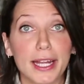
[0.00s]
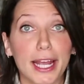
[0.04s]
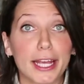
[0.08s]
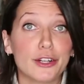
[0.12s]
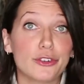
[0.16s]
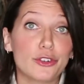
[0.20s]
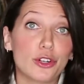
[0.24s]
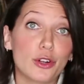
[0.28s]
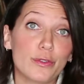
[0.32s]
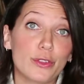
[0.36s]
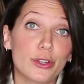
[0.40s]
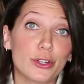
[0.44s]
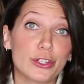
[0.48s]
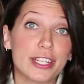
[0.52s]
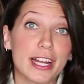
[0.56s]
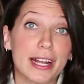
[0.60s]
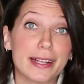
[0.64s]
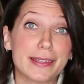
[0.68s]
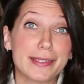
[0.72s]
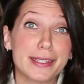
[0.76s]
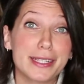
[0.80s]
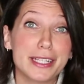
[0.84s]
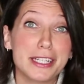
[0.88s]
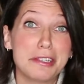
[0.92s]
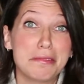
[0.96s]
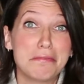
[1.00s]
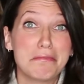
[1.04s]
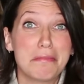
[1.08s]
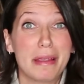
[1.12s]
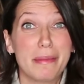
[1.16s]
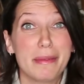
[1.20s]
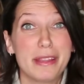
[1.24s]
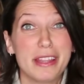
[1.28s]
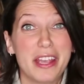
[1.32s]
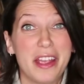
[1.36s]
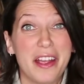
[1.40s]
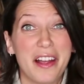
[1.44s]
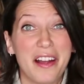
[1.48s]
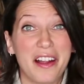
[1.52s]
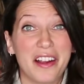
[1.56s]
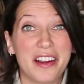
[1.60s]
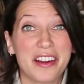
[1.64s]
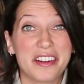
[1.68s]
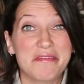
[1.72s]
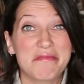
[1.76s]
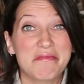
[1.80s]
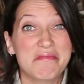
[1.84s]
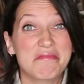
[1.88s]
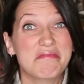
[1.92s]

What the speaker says: I don't know if they're testing, maybe they are.